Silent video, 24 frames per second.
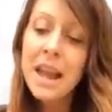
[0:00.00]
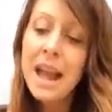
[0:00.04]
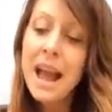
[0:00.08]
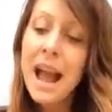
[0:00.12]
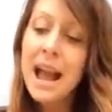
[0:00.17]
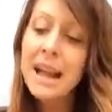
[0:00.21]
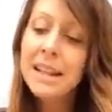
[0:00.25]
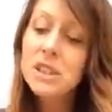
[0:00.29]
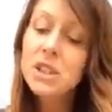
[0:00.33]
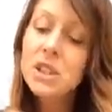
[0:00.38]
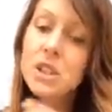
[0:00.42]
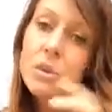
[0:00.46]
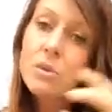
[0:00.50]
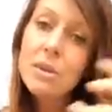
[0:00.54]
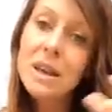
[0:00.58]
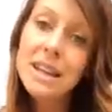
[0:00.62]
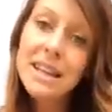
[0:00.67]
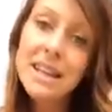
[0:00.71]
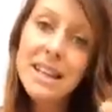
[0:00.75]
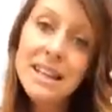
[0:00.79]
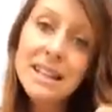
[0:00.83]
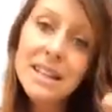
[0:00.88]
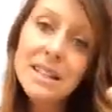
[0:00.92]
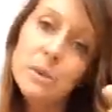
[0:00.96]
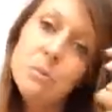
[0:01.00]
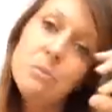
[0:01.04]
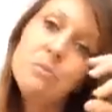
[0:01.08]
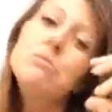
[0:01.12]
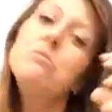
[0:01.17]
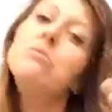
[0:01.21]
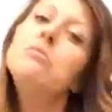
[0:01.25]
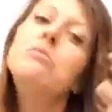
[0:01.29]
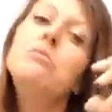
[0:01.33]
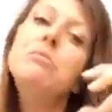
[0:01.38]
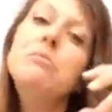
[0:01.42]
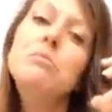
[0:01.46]
And so they need to
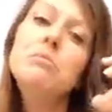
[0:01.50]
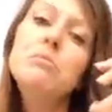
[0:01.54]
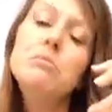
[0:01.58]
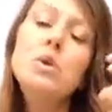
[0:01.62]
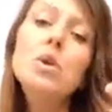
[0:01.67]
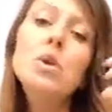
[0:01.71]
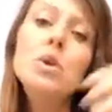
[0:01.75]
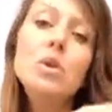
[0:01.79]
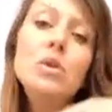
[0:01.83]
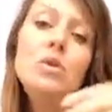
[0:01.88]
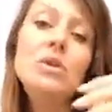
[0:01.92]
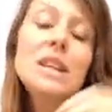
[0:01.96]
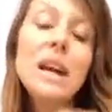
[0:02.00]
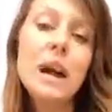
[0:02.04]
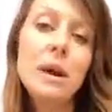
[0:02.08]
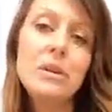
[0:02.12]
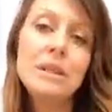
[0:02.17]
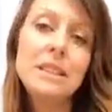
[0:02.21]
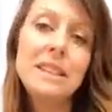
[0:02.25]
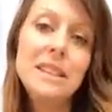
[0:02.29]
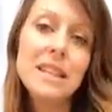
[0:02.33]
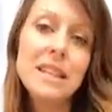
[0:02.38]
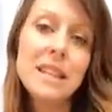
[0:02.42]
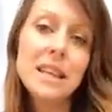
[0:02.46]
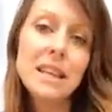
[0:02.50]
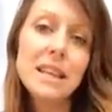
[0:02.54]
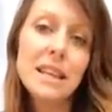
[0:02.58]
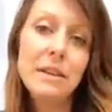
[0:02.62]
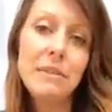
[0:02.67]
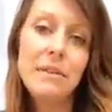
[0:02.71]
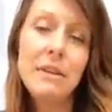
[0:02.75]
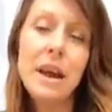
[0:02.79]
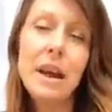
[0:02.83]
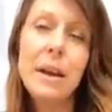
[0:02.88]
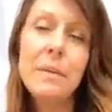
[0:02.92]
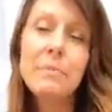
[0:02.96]
move down into the
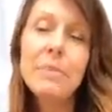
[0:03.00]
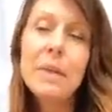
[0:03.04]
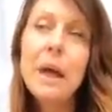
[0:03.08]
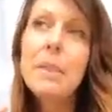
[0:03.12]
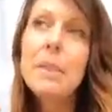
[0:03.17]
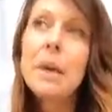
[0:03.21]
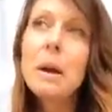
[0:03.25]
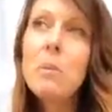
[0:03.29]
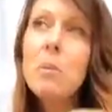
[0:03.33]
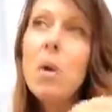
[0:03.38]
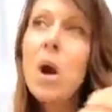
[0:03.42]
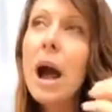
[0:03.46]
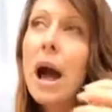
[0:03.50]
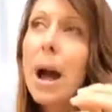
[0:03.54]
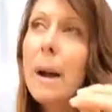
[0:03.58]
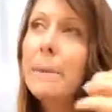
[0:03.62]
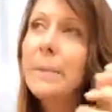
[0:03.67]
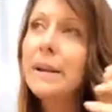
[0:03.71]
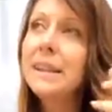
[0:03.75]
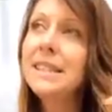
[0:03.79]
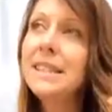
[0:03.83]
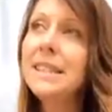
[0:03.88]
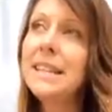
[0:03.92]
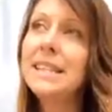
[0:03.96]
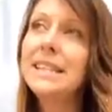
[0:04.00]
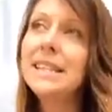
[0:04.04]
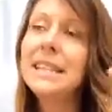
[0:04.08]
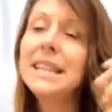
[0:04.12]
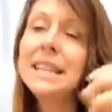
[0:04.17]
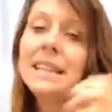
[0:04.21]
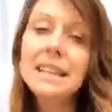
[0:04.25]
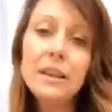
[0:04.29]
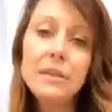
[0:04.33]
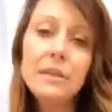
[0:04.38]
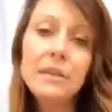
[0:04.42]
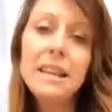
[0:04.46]
liver. And then what happens is the
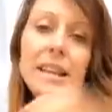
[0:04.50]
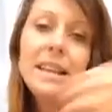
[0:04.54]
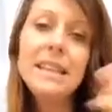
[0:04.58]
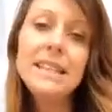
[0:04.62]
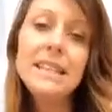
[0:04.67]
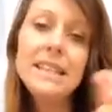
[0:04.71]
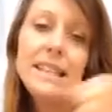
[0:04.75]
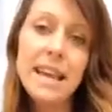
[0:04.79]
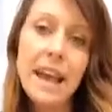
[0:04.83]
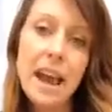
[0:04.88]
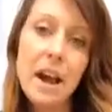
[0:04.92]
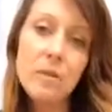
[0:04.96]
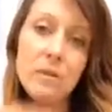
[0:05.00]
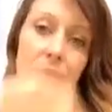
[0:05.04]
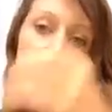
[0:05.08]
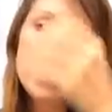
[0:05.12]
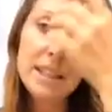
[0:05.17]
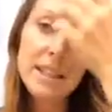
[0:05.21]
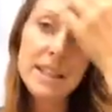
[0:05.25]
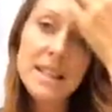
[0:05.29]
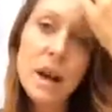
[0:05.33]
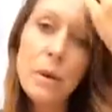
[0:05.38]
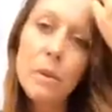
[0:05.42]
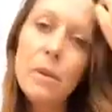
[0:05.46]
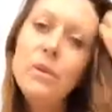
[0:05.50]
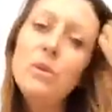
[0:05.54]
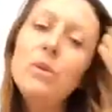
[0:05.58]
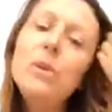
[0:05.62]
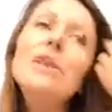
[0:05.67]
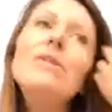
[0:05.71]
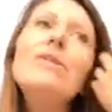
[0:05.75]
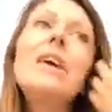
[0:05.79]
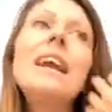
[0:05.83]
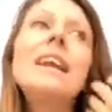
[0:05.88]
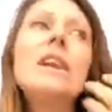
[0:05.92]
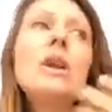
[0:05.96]
liver needs to get rid. Now, if
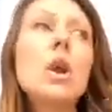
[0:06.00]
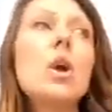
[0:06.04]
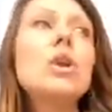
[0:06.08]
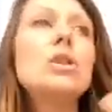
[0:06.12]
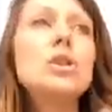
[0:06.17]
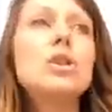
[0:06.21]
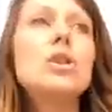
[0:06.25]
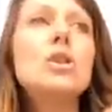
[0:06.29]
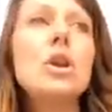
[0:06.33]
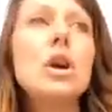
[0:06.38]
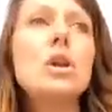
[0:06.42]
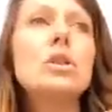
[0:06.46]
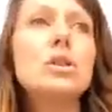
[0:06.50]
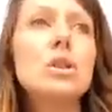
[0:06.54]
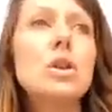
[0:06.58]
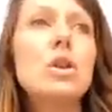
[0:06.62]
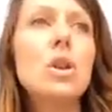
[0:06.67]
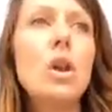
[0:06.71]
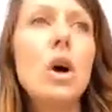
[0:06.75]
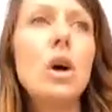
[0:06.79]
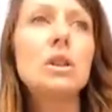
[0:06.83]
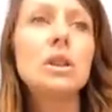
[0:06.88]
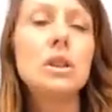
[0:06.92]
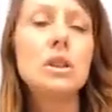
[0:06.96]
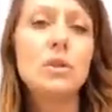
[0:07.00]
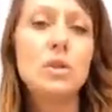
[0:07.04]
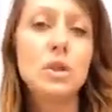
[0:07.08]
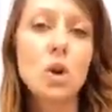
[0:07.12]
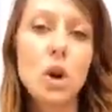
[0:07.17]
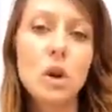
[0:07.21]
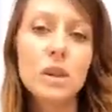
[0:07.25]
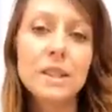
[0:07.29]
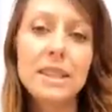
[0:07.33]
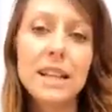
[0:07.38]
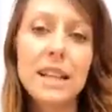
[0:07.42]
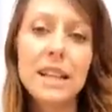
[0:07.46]
we've had lots and lots and lots of
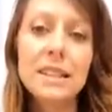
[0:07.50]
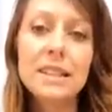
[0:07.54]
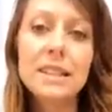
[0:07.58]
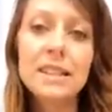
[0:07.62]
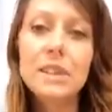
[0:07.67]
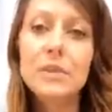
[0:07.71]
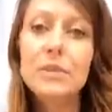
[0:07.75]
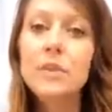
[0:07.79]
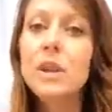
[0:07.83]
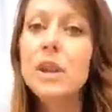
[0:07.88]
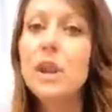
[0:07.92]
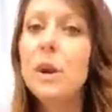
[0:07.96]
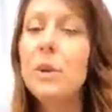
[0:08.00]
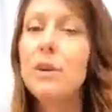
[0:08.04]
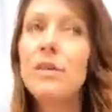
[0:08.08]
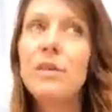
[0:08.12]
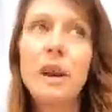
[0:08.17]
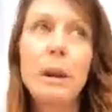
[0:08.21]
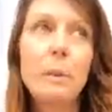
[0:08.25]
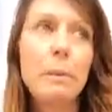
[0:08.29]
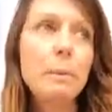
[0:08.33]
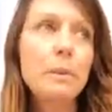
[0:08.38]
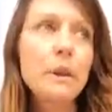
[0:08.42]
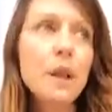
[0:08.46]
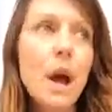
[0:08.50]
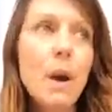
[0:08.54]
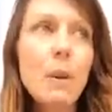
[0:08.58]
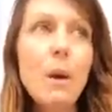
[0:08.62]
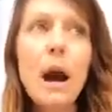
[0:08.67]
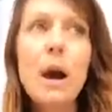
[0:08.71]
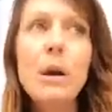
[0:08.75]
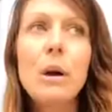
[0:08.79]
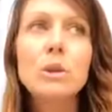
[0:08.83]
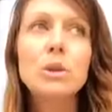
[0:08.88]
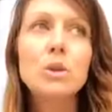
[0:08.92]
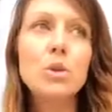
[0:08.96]
toxins, if we've had a
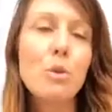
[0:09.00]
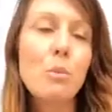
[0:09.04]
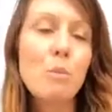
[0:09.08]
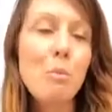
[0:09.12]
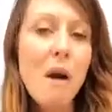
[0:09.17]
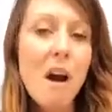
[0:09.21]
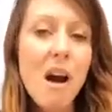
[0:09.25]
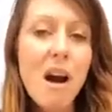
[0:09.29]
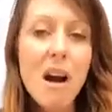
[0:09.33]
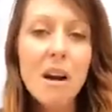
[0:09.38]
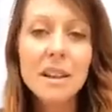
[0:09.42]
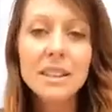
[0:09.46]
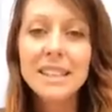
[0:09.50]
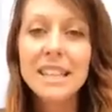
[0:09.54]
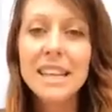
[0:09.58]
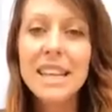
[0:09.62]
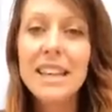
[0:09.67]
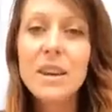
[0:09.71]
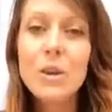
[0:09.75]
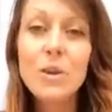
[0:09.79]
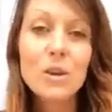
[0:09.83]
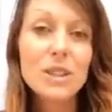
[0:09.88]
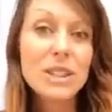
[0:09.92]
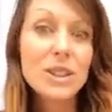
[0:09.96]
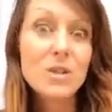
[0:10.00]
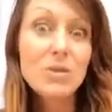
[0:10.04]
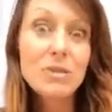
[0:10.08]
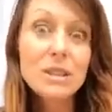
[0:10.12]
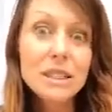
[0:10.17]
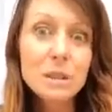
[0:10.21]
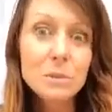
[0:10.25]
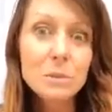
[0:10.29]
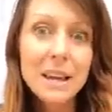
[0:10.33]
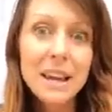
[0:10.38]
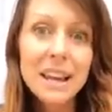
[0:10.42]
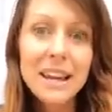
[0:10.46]
blowout or a party or it's
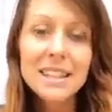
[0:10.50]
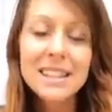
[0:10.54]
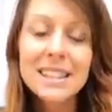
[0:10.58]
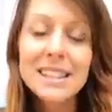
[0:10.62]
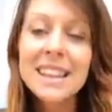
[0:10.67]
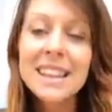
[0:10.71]
Christmas,